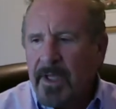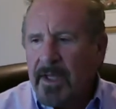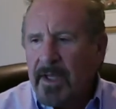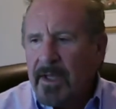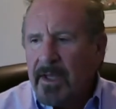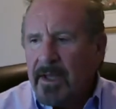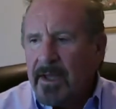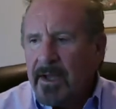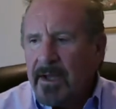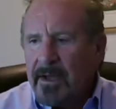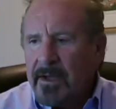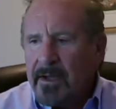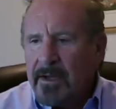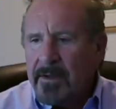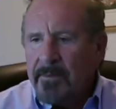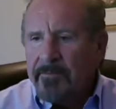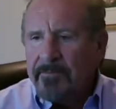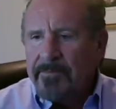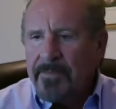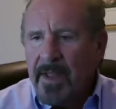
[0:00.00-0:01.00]

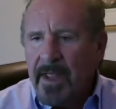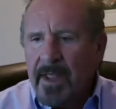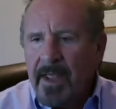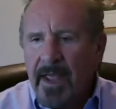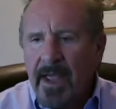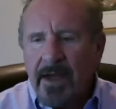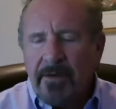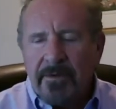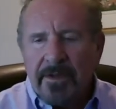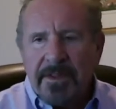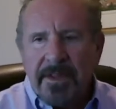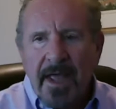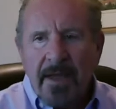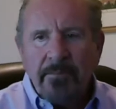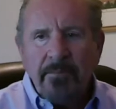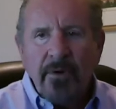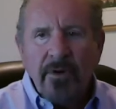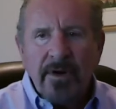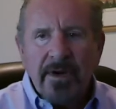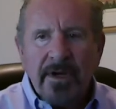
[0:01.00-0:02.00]
And at that
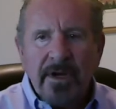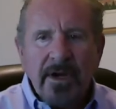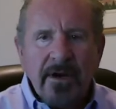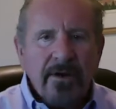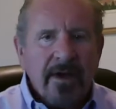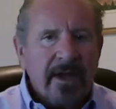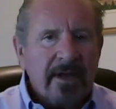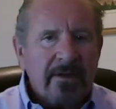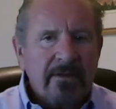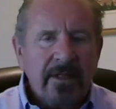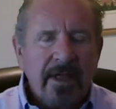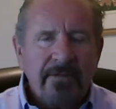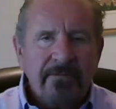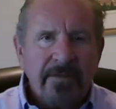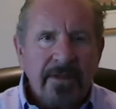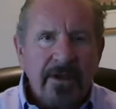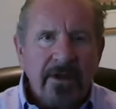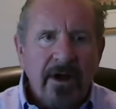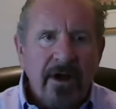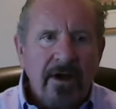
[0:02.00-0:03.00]
point, I left the
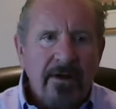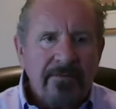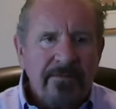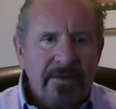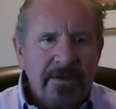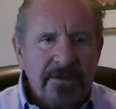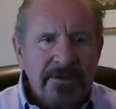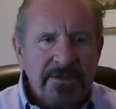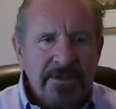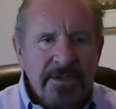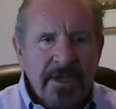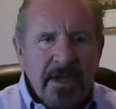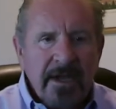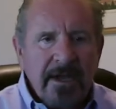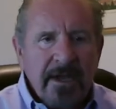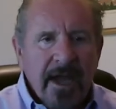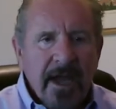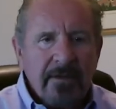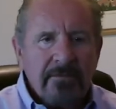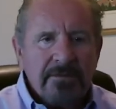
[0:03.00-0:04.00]
office. I
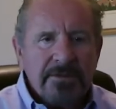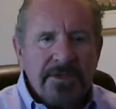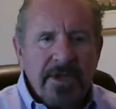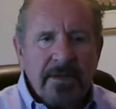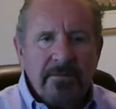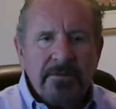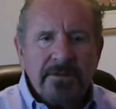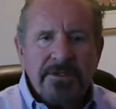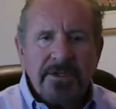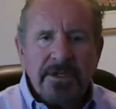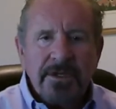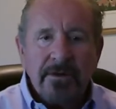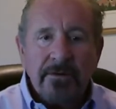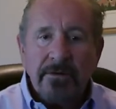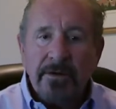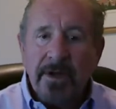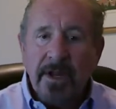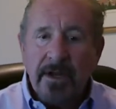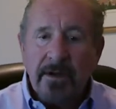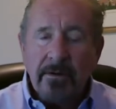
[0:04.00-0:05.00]
was able to
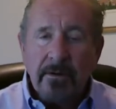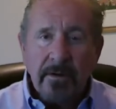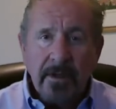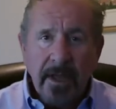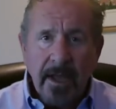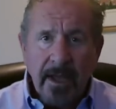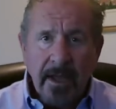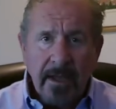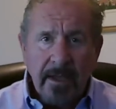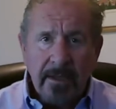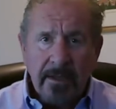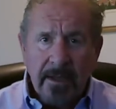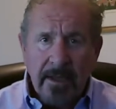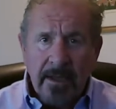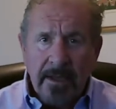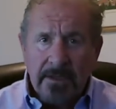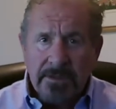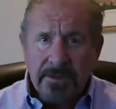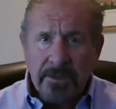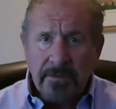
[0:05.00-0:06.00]
urinate okay,
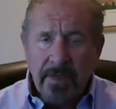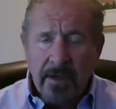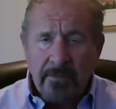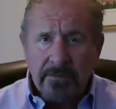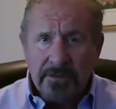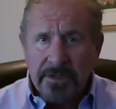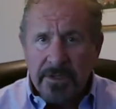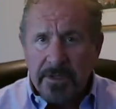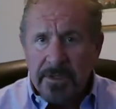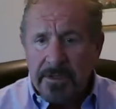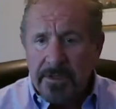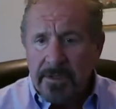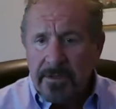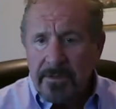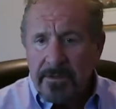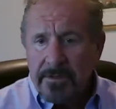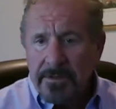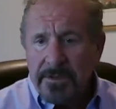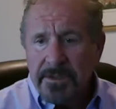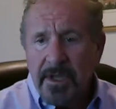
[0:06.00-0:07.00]
so that was good
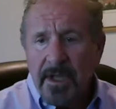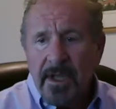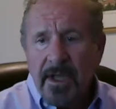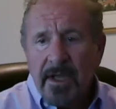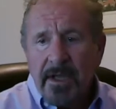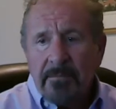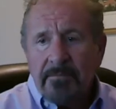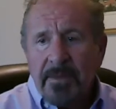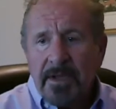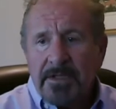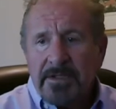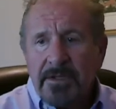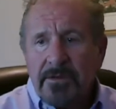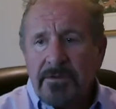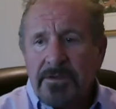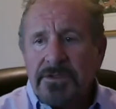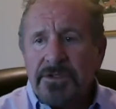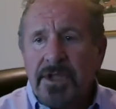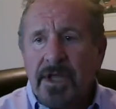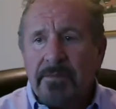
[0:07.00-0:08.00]
news. Basically
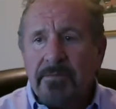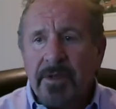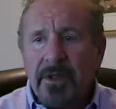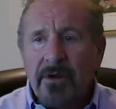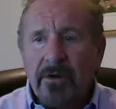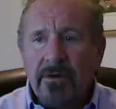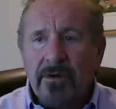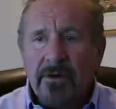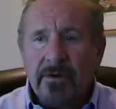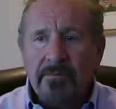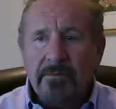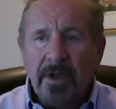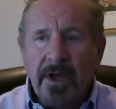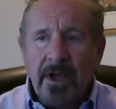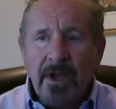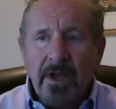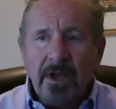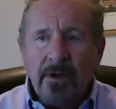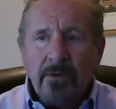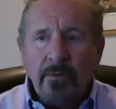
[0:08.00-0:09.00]
sent me home,
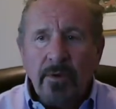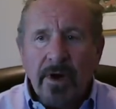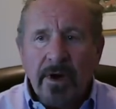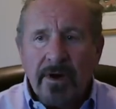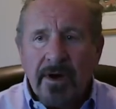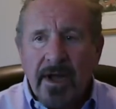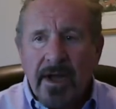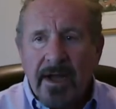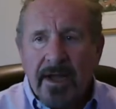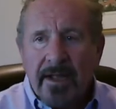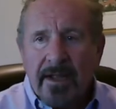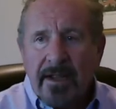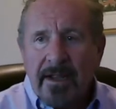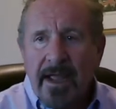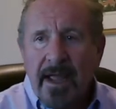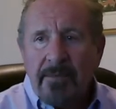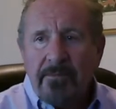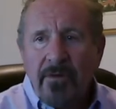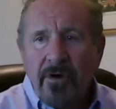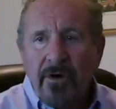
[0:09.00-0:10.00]
where I came
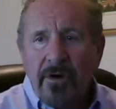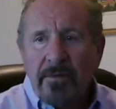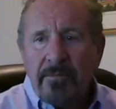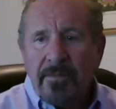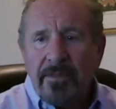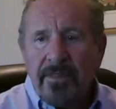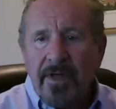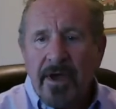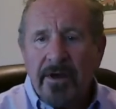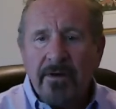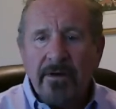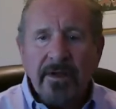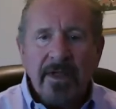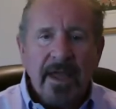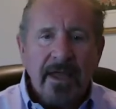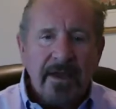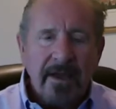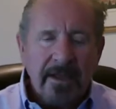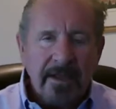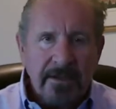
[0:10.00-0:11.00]
home and thought, okay, I
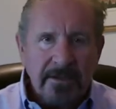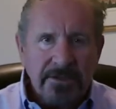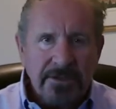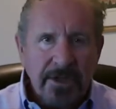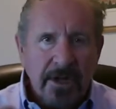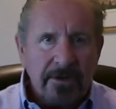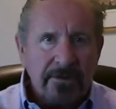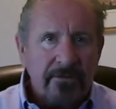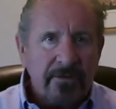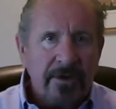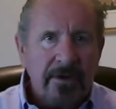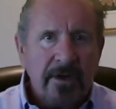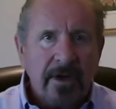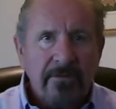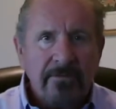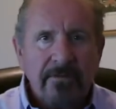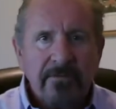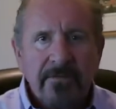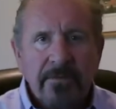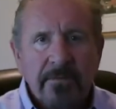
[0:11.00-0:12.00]
can start to recover
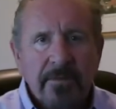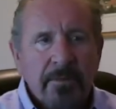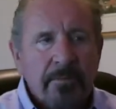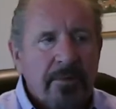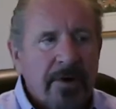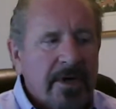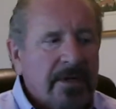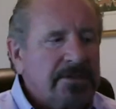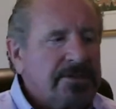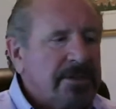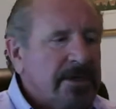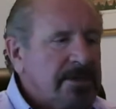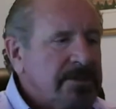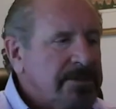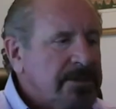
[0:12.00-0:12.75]
from the process.